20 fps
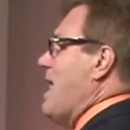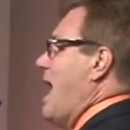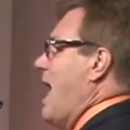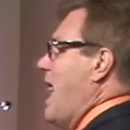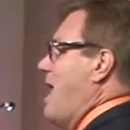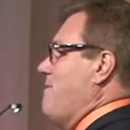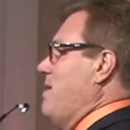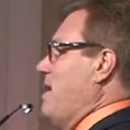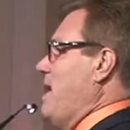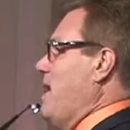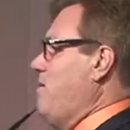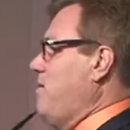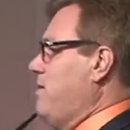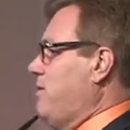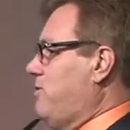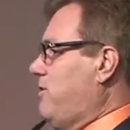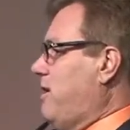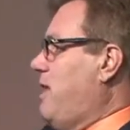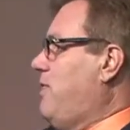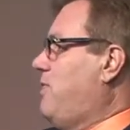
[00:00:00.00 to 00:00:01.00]
not even hearing,
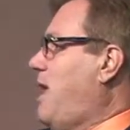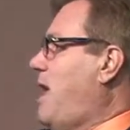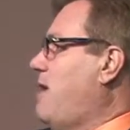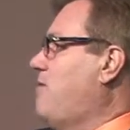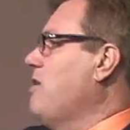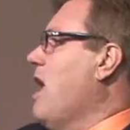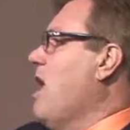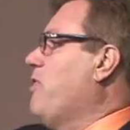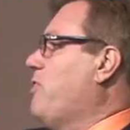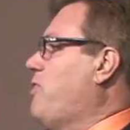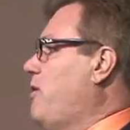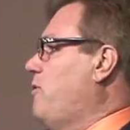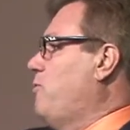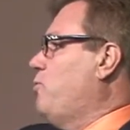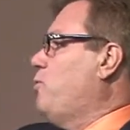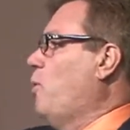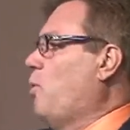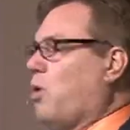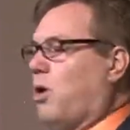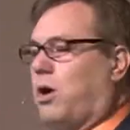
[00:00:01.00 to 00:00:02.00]
seeing things. The,
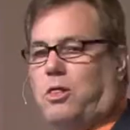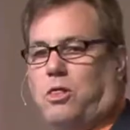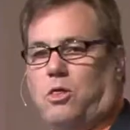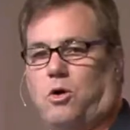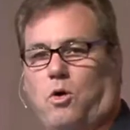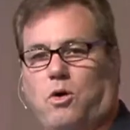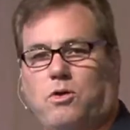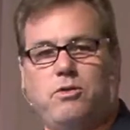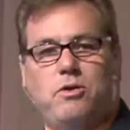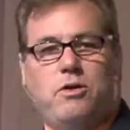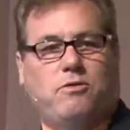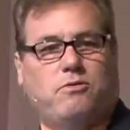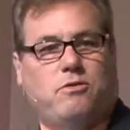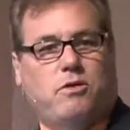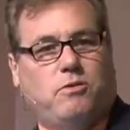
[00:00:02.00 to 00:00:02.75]
the word of the Lord is